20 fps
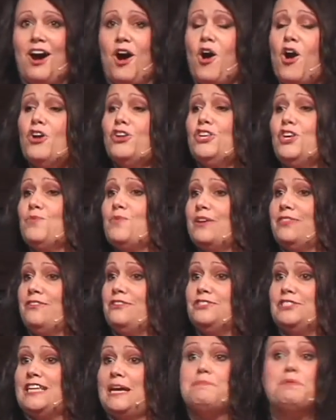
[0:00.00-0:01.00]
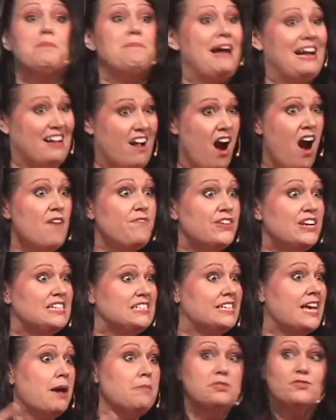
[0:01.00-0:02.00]
argue with her and say, but my
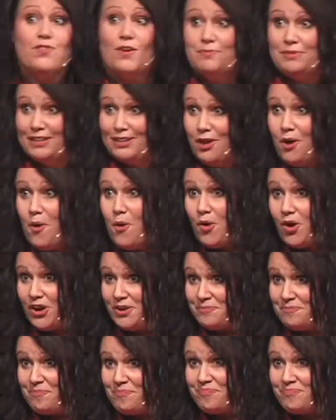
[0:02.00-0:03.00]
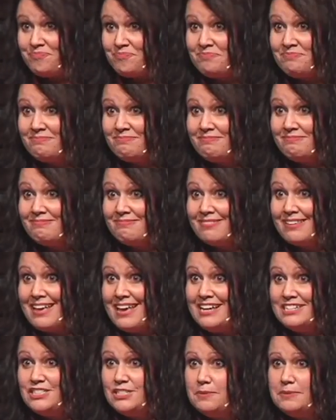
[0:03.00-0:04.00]
confidence comes from the Lord.
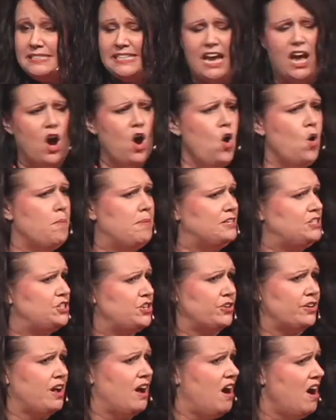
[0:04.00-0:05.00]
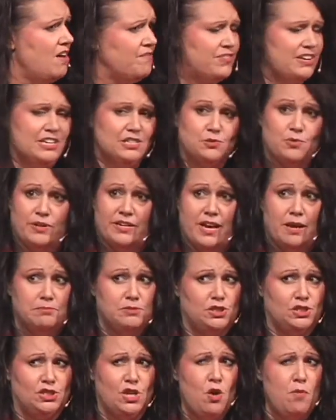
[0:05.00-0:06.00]
And she would say, oh, but your confidence
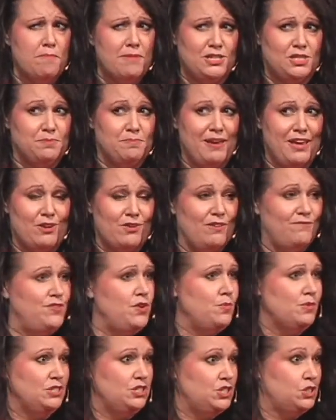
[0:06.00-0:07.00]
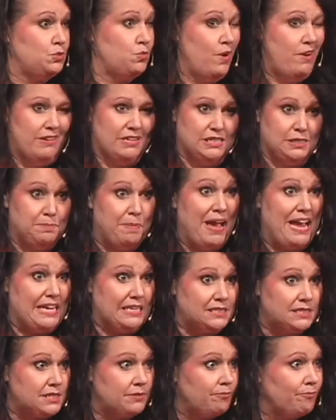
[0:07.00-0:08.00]
becomes so much better if you would just wear a
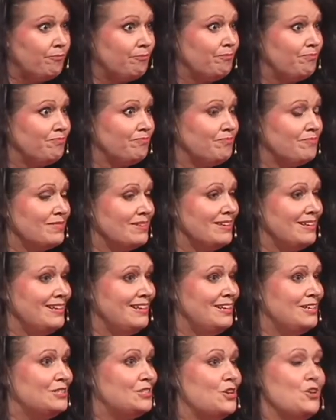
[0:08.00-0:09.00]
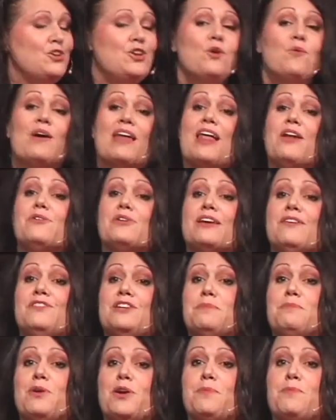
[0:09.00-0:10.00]
Spanx. So you know what, I don't
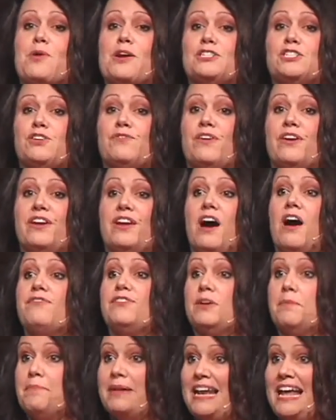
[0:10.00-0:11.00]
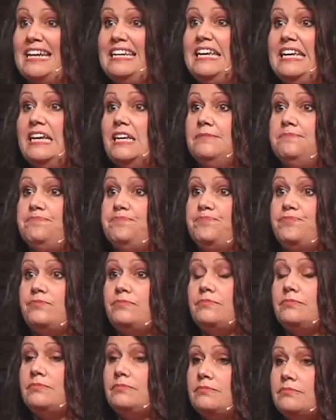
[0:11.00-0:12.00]
give the peer pressure very often, but I
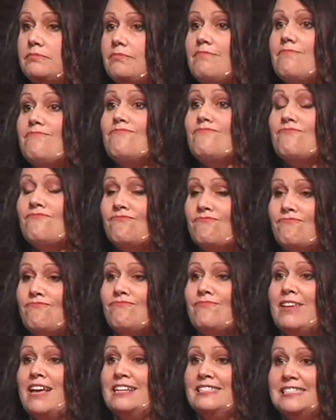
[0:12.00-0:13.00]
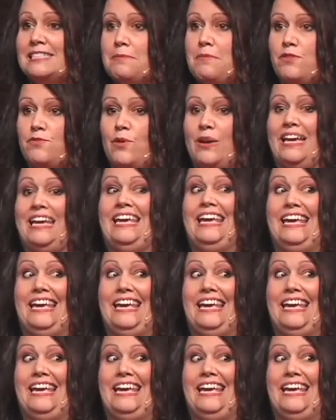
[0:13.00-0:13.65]
do. And some of you went,